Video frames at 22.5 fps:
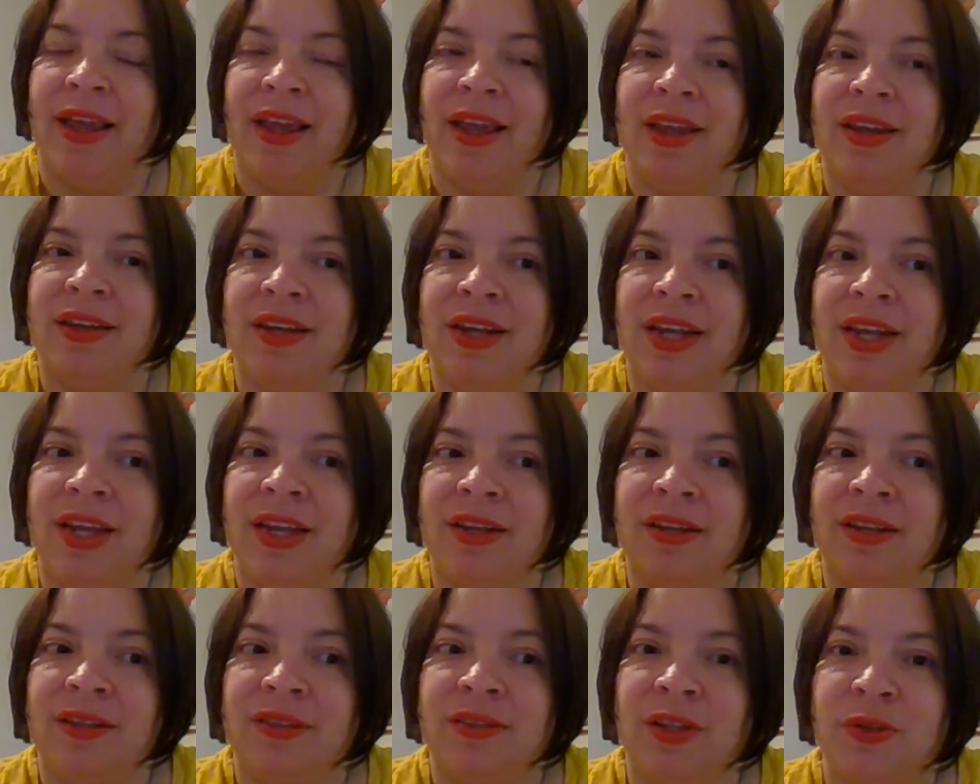and
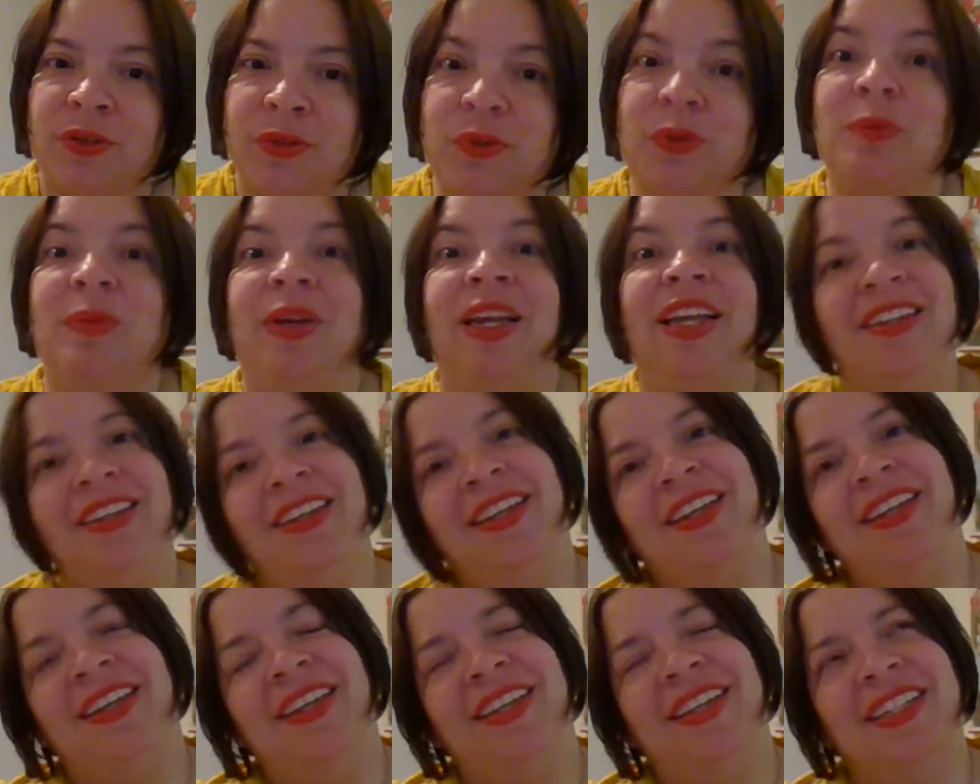in
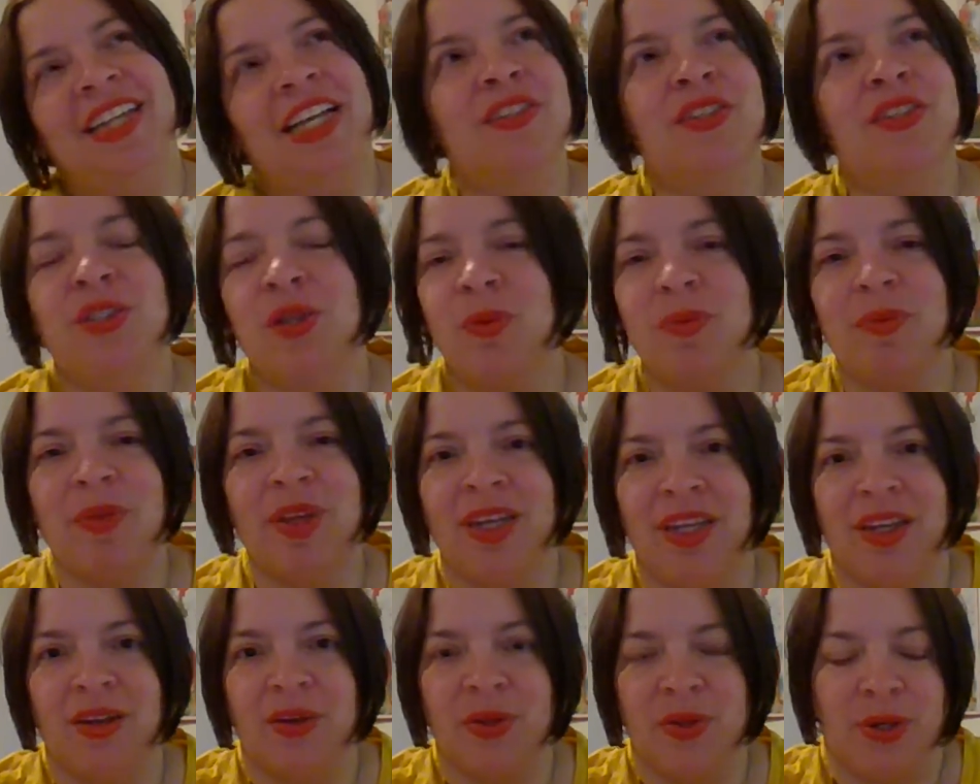Romanian, and so
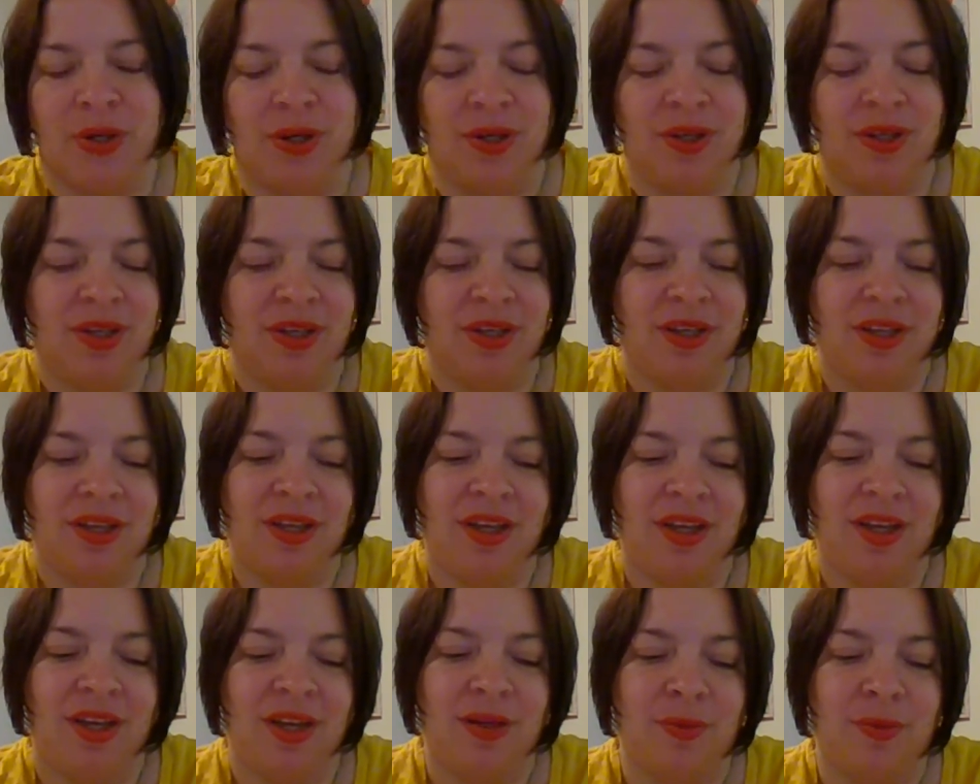many other
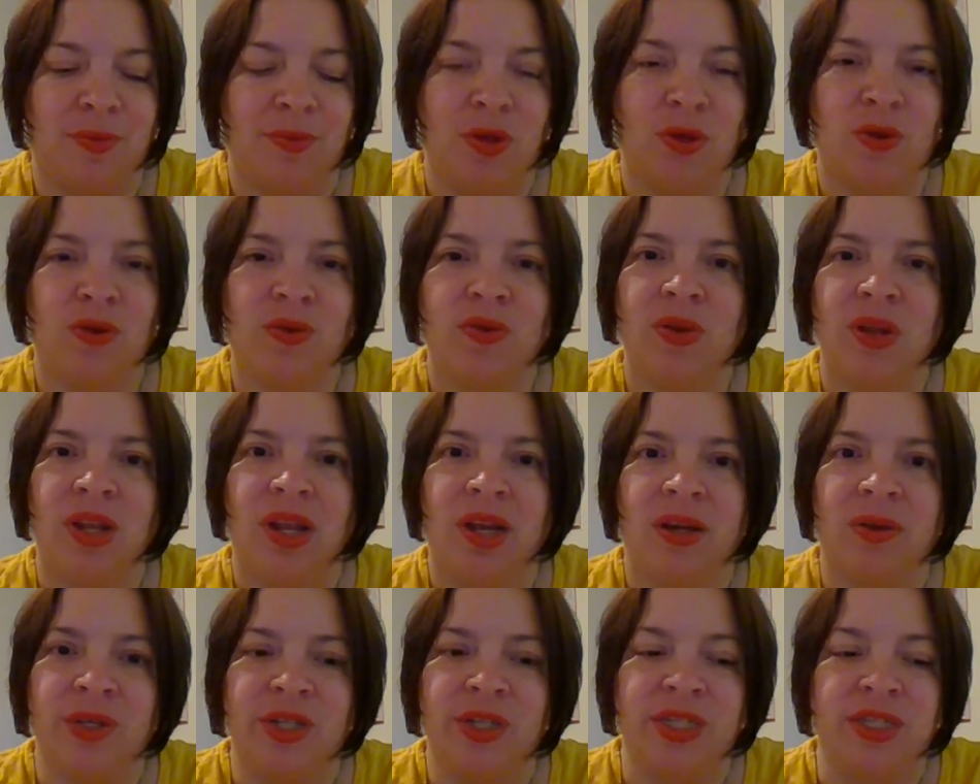beautiful
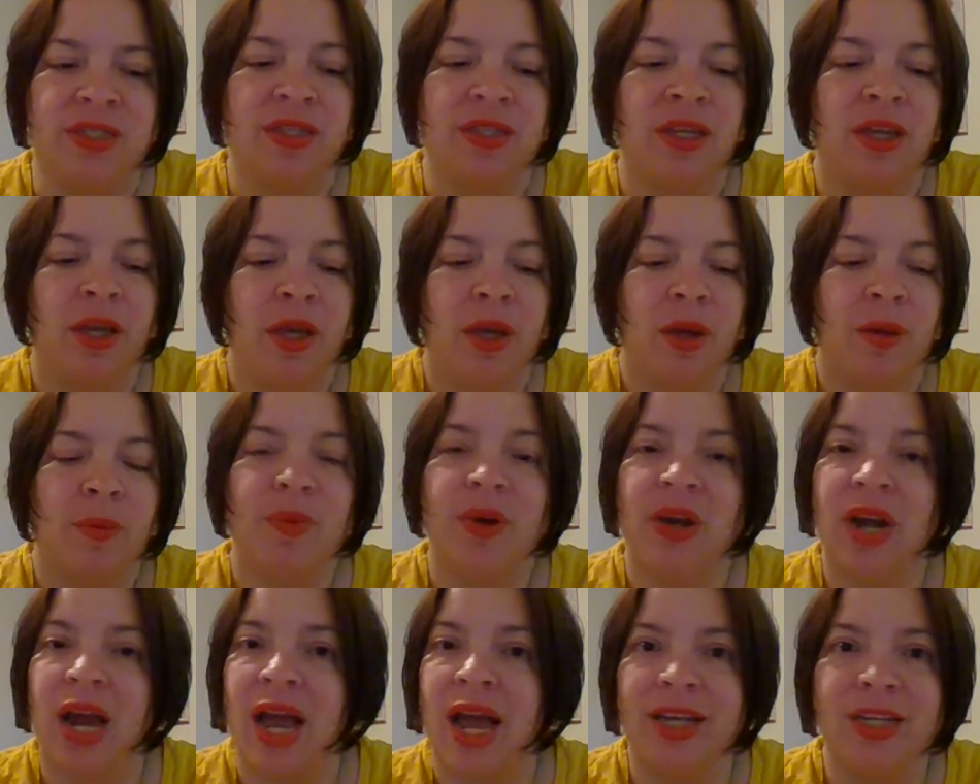languages.
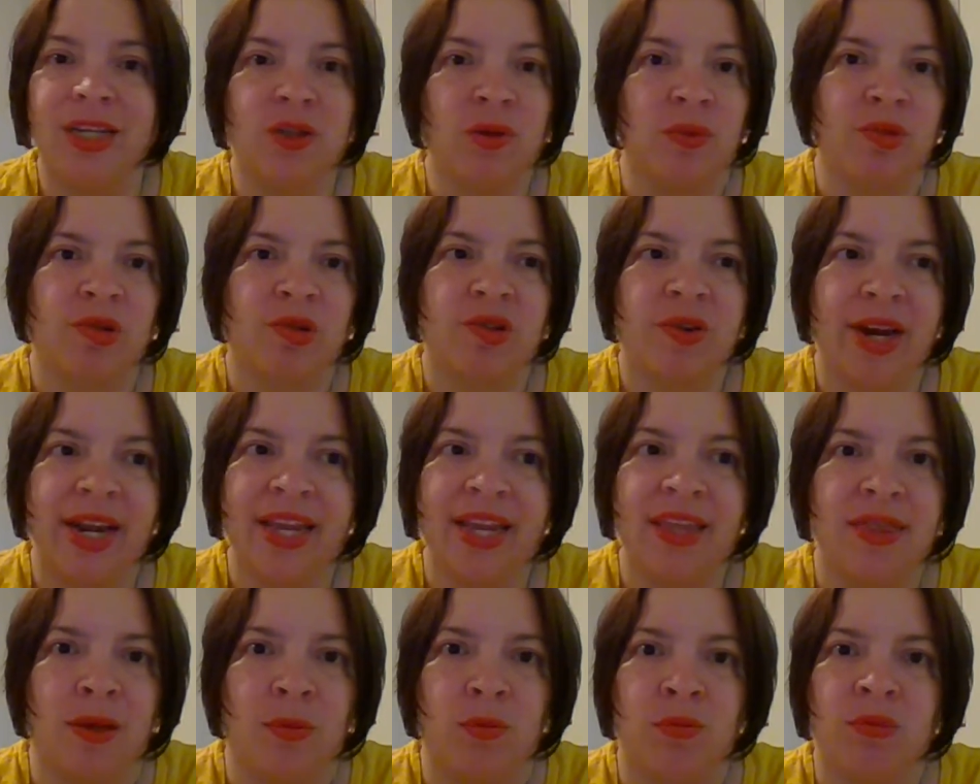But I don't
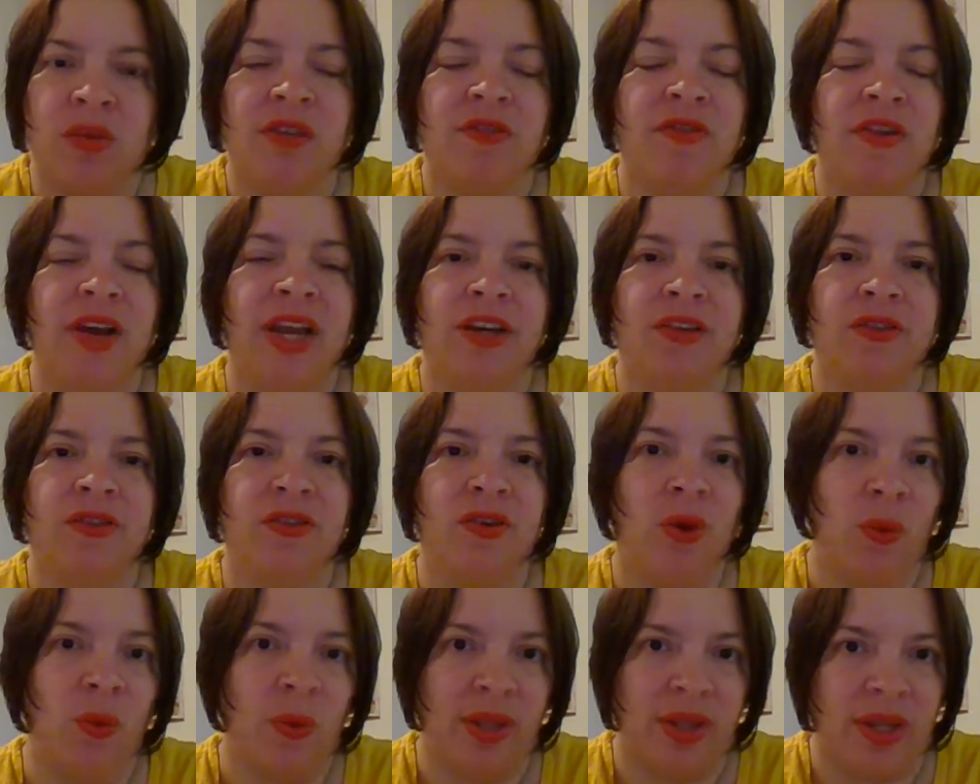pray them if I don't
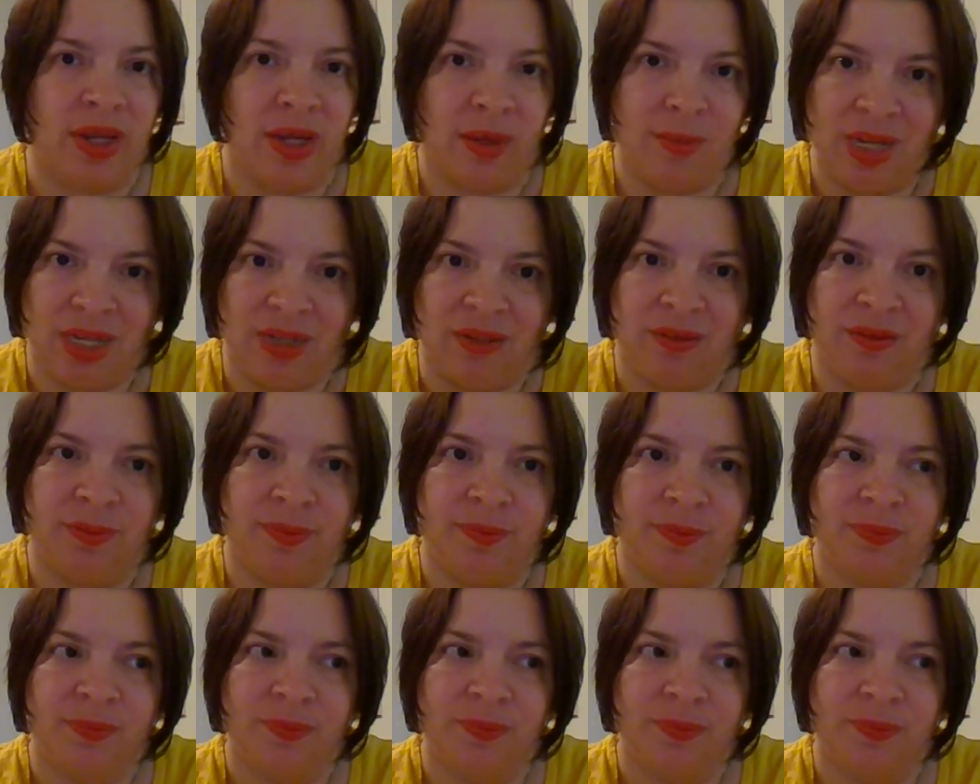know what they mean.